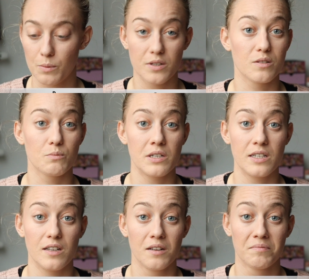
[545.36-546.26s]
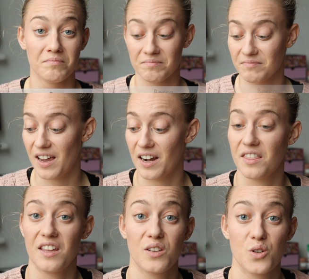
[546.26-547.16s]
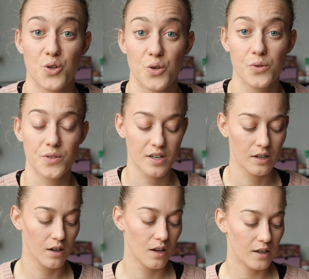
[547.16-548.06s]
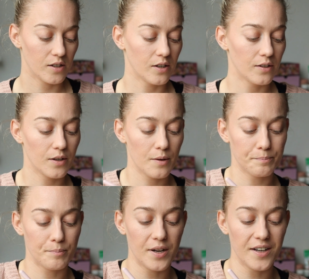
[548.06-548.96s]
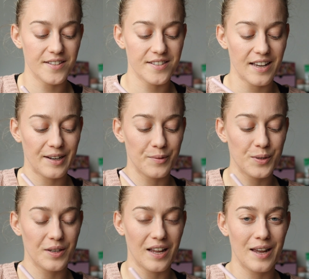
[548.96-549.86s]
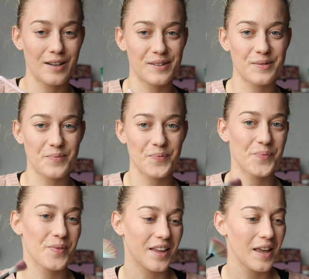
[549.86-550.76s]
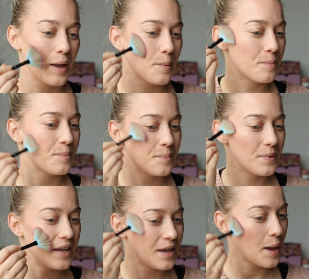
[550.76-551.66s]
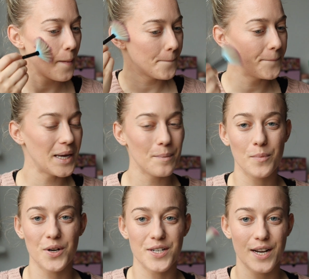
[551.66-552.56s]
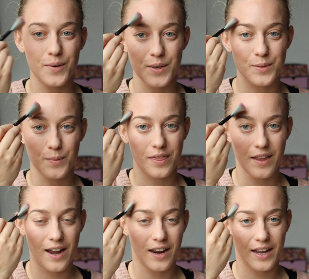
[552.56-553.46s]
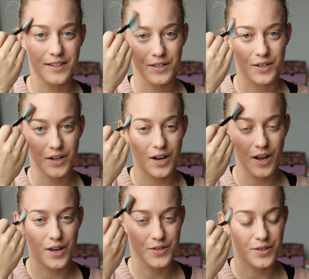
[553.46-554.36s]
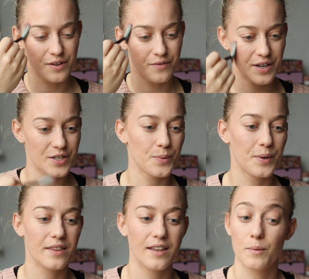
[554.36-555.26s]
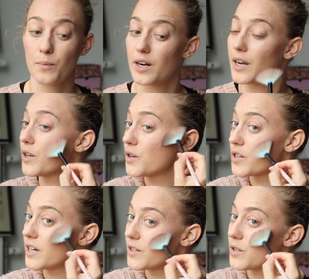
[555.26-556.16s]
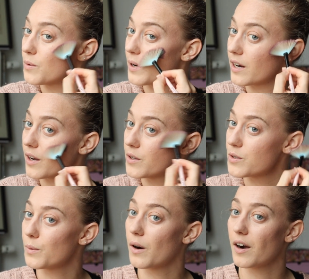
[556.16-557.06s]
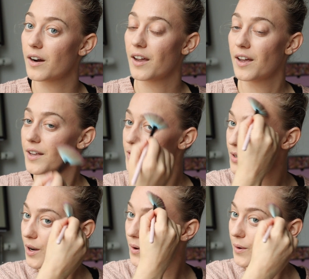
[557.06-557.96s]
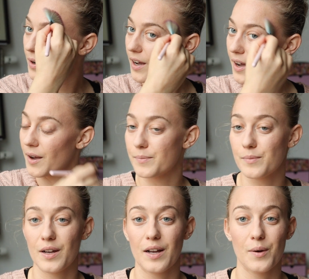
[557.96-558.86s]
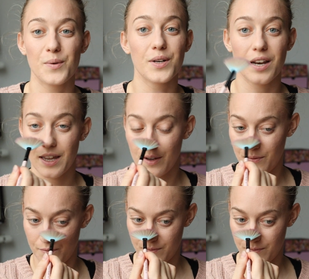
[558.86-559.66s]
wasn't really anything to choose, but I would like be a bit more generous with the highlighter during Fashion Week than what I usually do when I go to work. So I would like